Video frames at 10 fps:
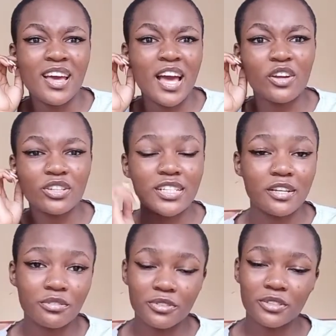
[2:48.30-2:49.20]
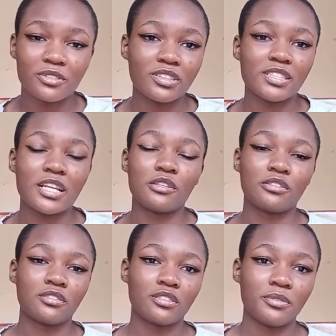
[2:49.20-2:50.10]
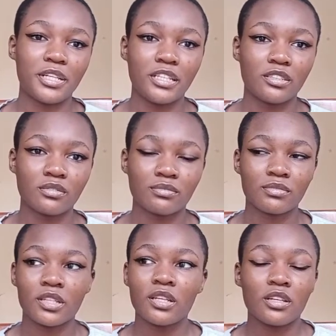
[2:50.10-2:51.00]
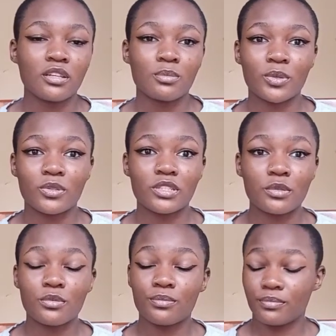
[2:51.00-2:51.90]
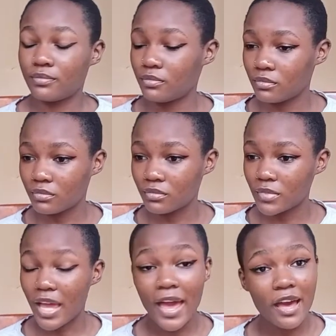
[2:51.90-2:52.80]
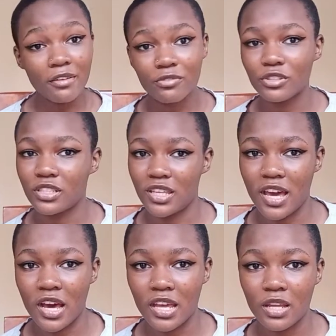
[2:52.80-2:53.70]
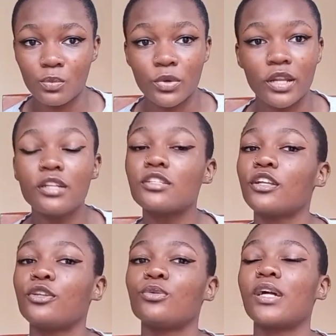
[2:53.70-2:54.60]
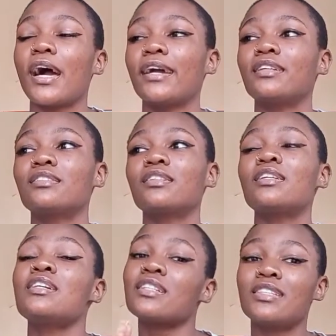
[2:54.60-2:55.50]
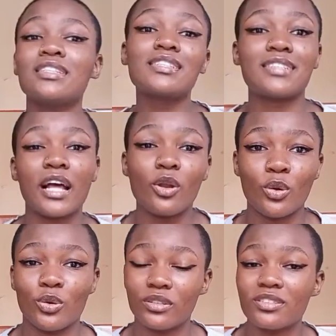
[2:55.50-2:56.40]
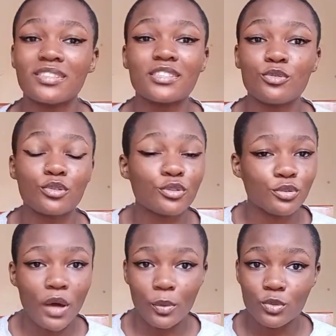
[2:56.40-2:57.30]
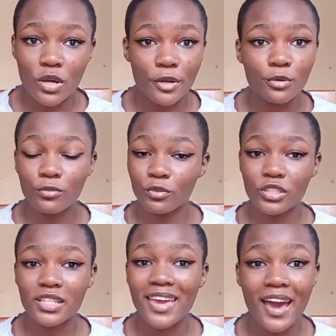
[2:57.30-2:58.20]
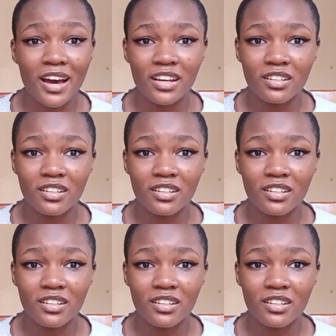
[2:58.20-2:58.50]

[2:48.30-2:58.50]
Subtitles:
I got tired of going to the salon, really, because I have Fosi hair, and when I tell you guys, these salons do not know how to handle Fosi hair.